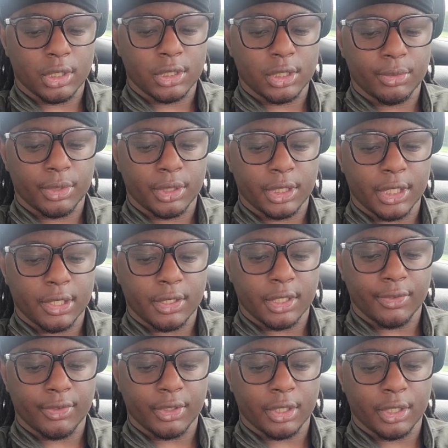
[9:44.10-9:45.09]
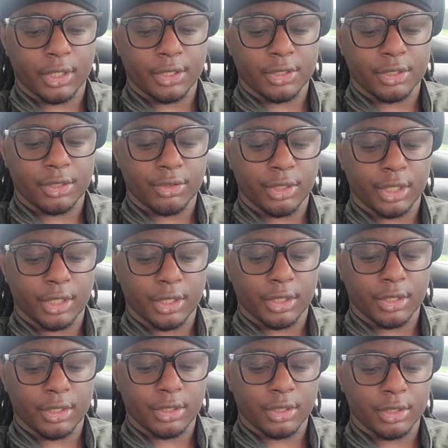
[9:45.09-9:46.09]
see what their dividend history
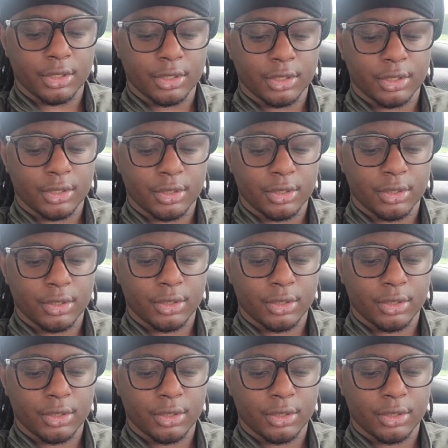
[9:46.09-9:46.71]
is.